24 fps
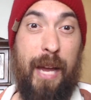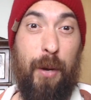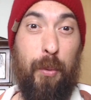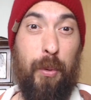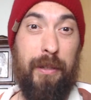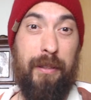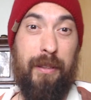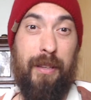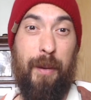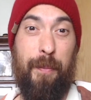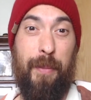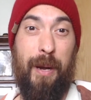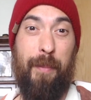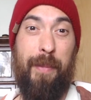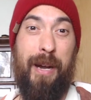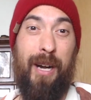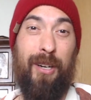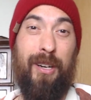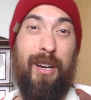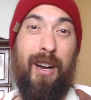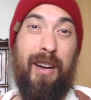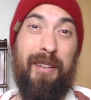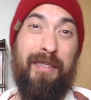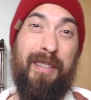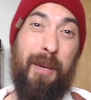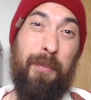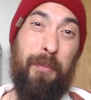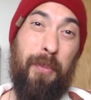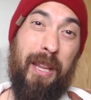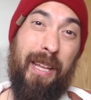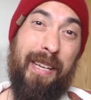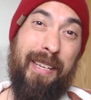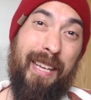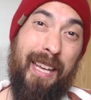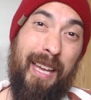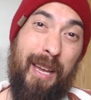Hey, what's up? I'm Al Cox. I
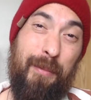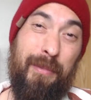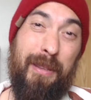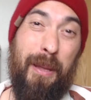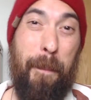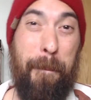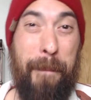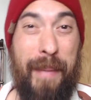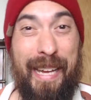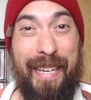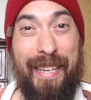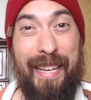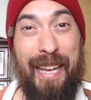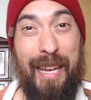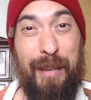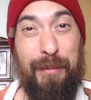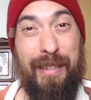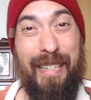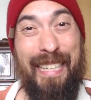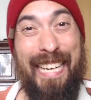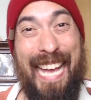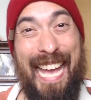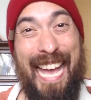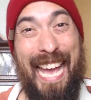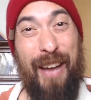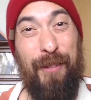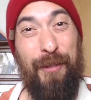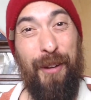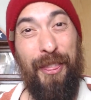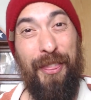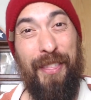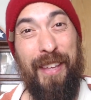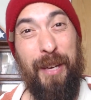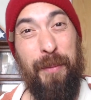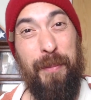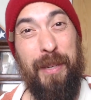play games, make games, and
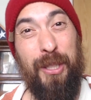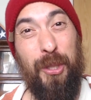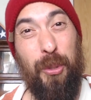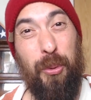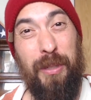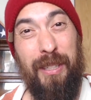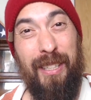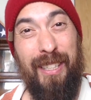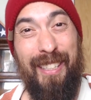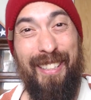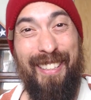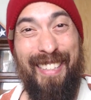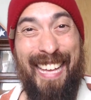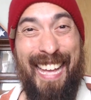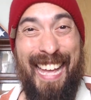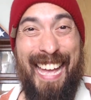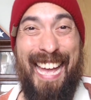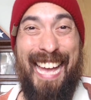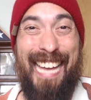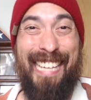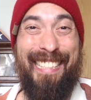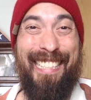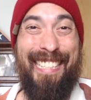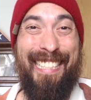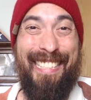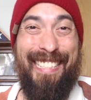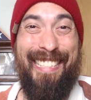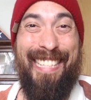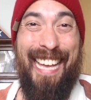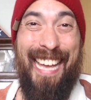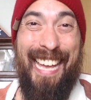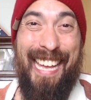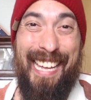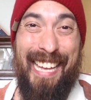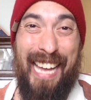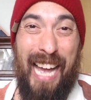everything in between. And
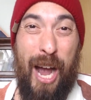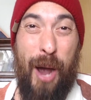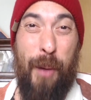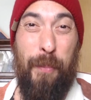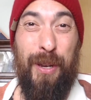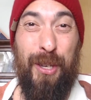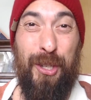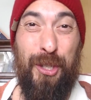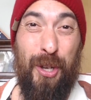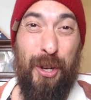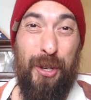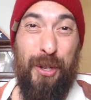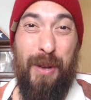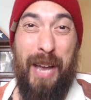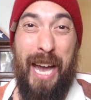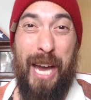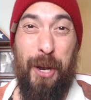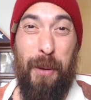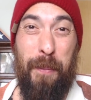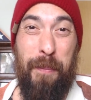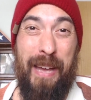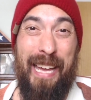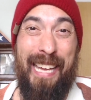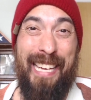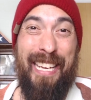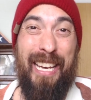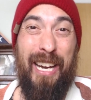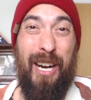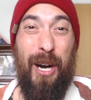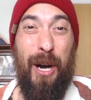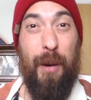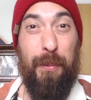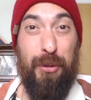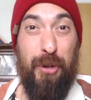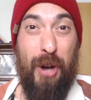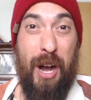today, I'm going to show you how to make
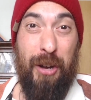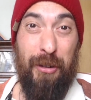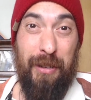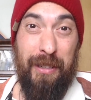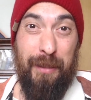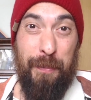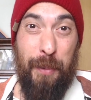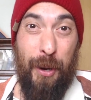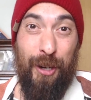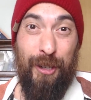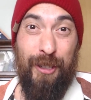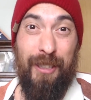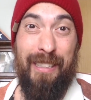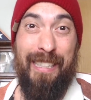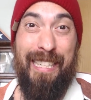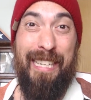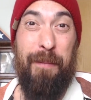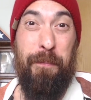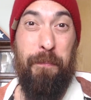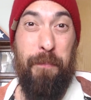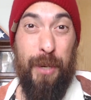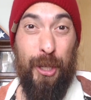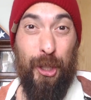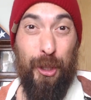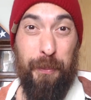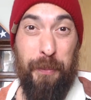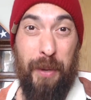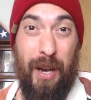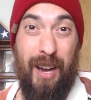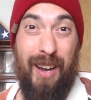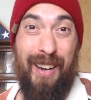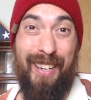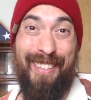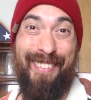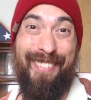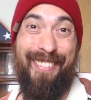a progress bar in
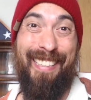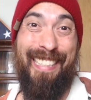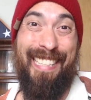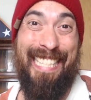BuildBox